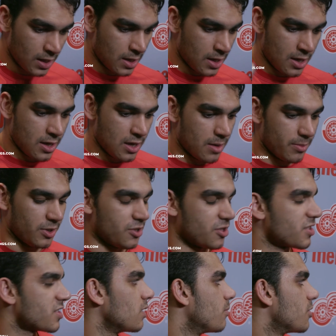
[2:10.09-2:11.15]
I mean, you
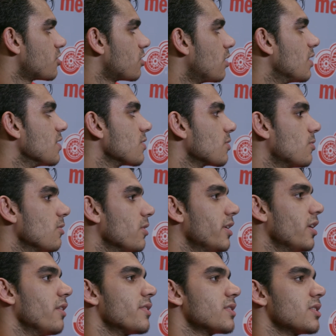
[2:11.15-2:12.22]
just see him mature as a
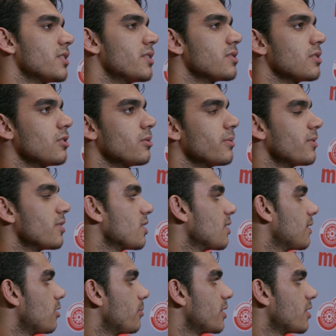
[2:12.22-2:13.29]
goalie. Obviously, he's a
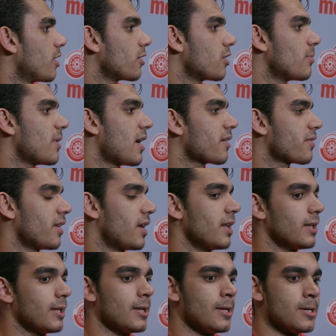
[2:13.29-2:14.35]
little bit younger back
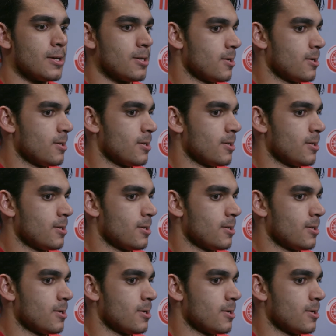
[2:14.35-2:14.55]
then, and